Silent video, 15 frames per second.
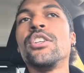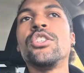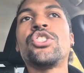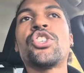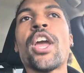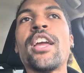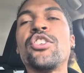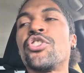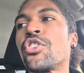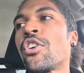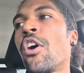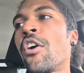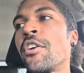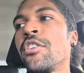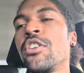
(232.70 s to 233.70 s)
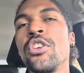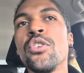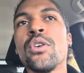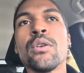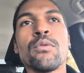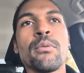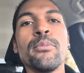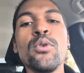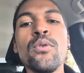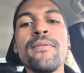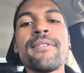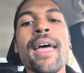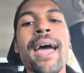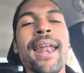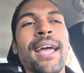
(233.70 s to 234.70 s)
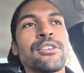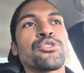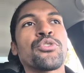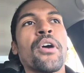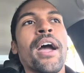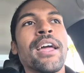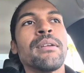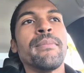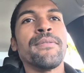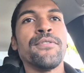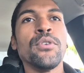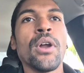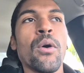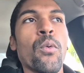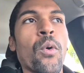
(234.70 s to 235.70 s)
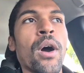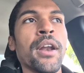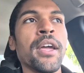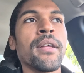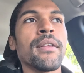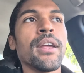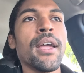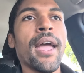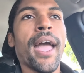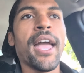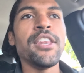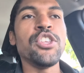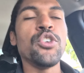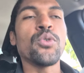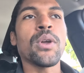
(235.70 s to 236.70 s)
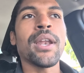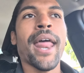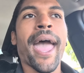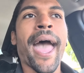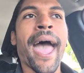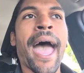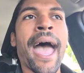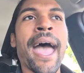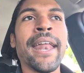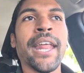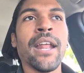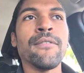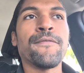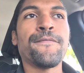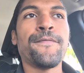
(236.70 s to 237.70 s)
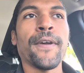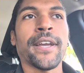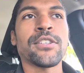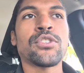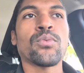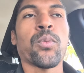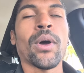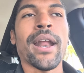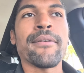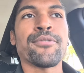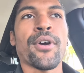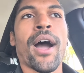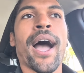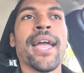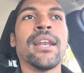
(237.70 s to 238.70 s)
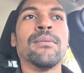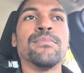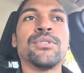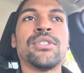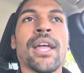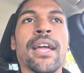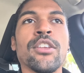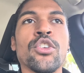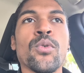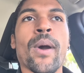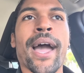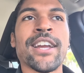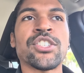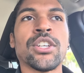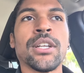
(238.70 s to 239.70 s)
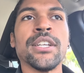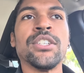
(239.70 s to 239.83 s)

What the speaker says: change your cart. You can remove that extra item if you don't want it, and you can add and fix whatever items that you actually